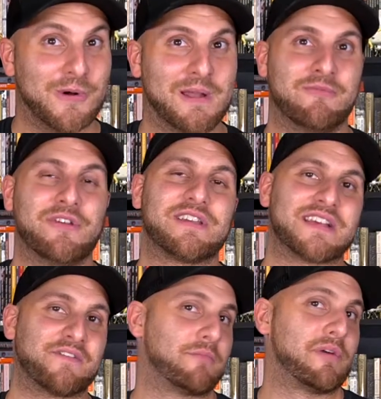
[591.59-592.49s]
and I'm really
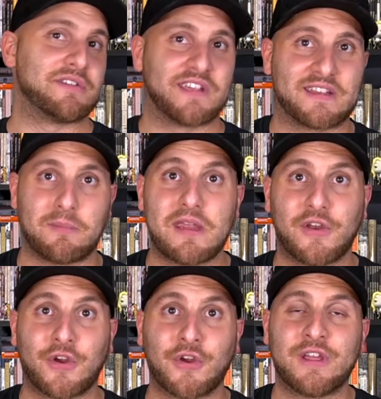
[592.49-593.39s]
excited for the players to get to meet her.